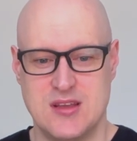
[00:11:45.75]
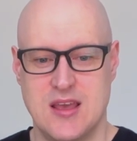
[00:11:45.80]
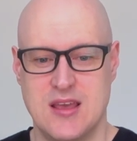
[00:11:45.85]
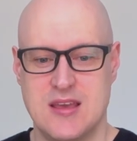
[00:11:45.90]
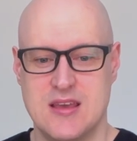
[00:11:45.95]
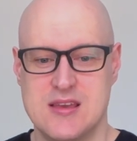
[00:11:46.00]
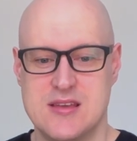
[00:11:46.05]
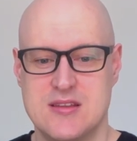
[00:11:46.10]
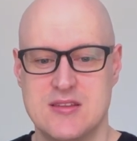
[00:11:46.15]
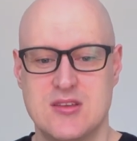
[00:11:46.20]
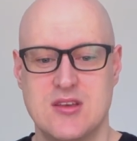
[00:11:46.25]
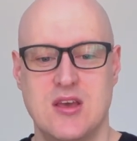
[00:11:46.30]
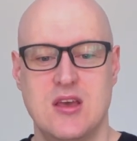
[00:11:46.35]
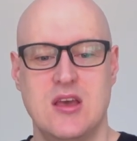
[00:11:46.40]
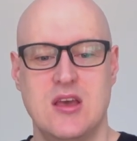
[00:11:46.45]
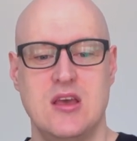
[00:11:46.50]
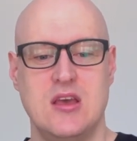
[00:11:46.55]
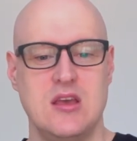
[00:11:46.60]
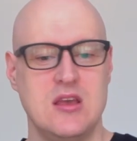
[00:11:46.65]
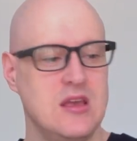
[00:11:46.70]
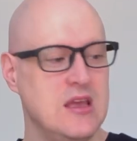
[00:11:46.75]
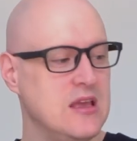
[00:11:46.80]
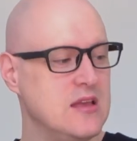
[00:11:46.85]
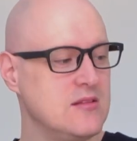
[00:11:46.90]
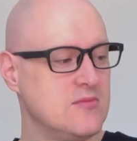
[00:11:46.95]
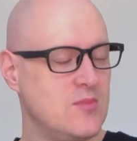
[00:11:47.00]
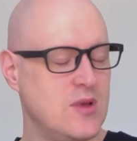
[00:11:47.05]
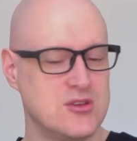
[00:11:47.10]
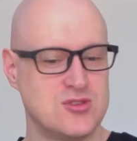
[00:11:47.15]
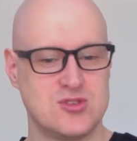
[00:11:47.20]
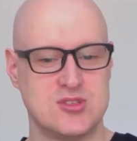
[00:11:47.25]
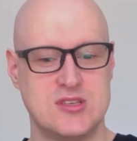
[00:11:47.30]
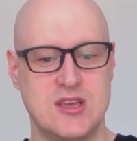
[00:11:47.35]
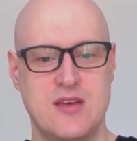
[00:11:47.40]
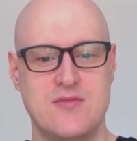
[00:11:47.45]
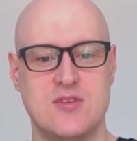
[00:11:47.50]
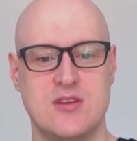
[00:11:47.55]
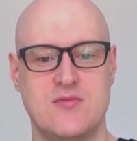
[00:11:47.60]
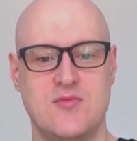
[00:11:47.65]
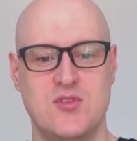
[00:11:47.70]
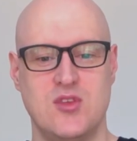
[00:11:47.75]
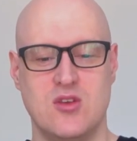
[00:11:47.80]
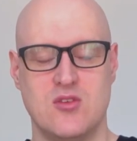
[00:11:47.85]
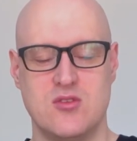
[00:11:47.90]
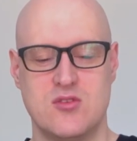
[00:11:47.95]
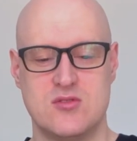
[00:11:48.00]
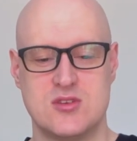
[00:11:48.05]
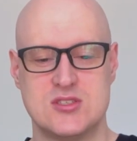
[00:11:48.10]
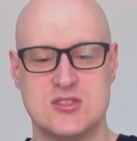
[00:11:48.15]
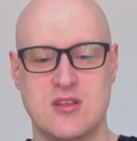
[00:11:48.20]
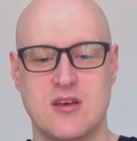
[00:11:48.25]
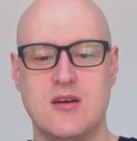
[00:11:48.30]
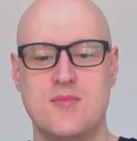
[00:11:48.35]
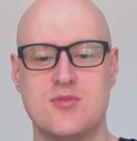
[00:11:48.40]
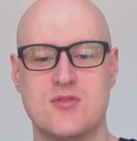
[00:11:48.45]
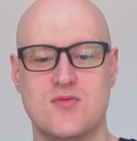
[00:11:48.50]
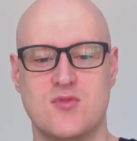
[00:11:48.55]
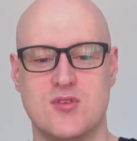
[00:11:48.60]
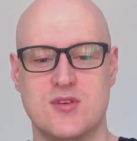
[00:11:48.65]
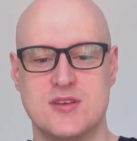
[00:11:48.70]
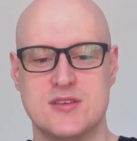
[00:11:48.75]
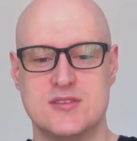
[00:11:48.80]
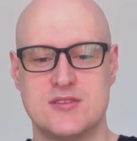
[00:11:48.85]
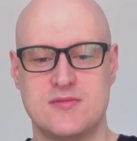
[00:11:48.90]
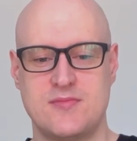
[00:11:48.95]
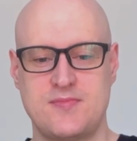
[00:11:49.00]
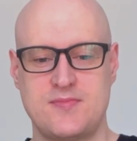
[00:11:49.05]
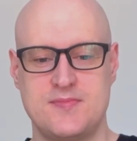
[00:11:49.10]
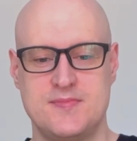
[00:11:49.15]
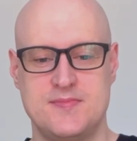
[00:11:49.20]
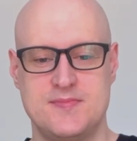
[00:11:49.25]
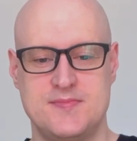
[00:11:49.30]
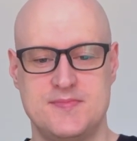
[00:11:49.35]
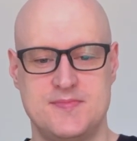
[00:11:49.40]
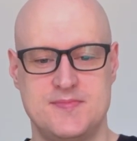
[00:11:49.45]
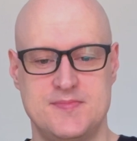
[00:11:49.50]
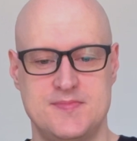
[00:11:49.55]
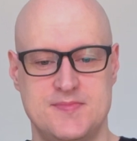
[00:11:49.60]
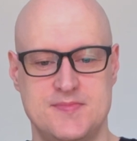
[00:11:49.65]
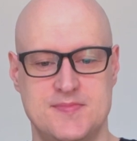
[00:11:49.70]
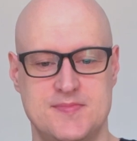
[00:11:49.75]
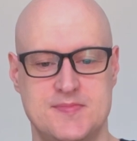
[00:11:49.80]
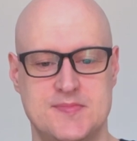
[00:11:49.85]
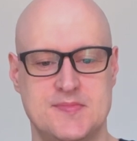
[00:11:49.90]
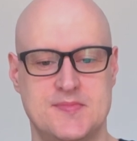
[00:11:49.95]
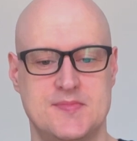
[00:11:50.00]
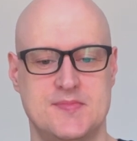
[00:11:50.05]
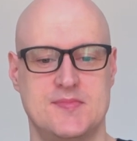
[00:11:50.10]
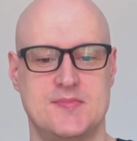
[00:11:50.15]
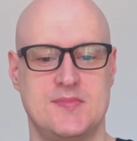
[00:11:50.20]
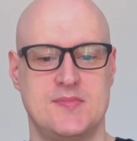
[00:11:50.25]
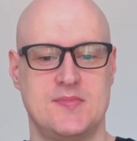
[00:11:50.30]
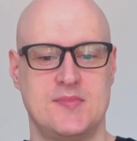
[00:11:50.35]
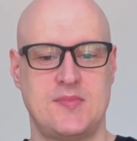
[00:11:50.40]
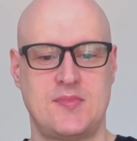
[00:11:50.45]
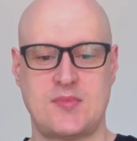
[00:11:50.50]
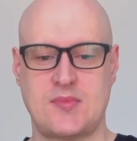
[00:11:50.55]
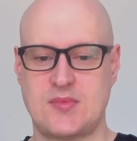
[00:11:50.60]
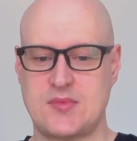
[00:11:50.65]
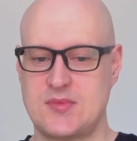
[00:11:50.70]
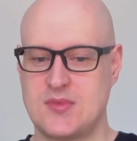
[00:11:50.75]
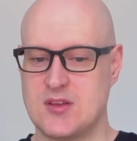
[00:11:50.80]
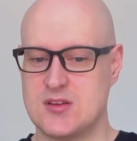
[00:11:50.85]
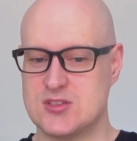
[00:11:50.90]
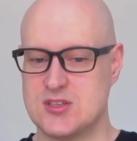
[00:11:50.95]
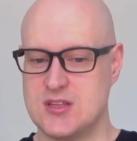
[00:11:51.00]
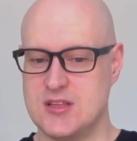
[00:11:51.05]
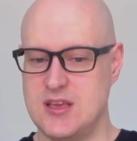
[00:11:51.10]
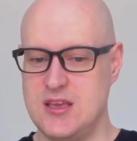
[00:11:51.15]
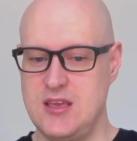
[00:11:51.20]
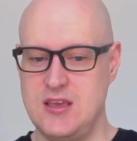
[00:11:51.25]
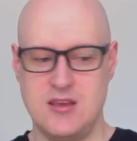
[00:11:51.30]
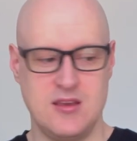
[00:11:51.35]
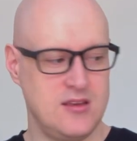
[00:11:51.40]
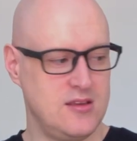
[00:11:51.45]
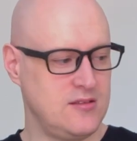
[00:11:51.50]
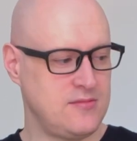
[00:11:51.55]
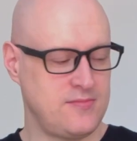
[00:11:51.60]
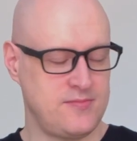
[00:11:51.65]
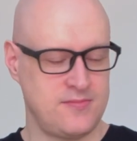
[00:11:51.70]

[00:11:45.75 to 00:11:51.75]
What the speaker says: And in measure 7, you'll notice the upper voice, there's an E.